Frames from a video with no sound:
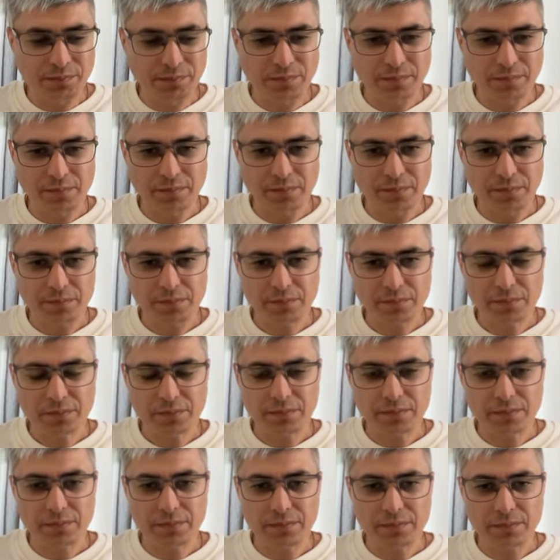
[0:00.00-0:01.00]

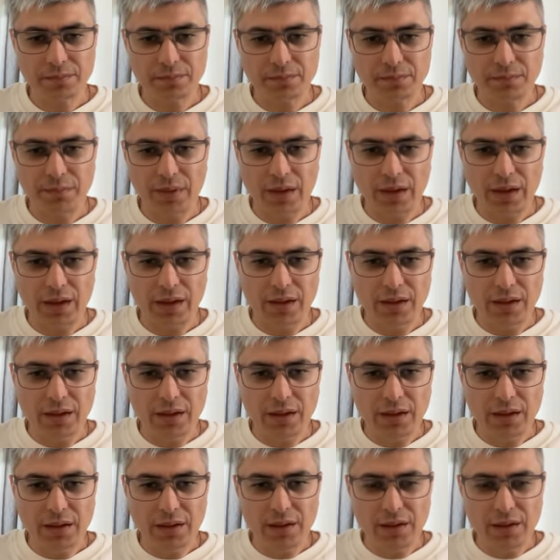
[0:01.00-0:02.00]

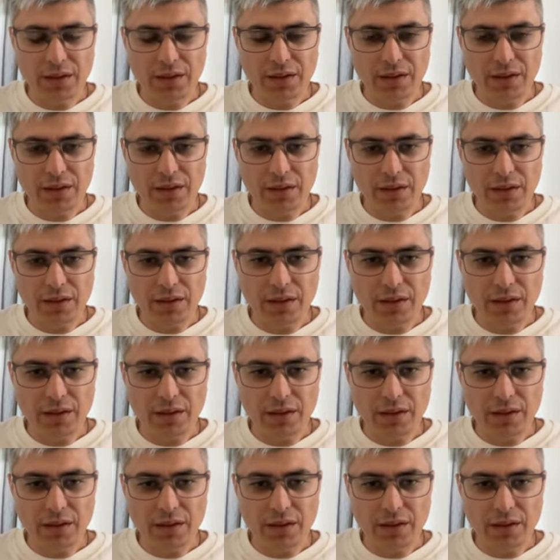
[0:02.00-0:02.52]
[no speech]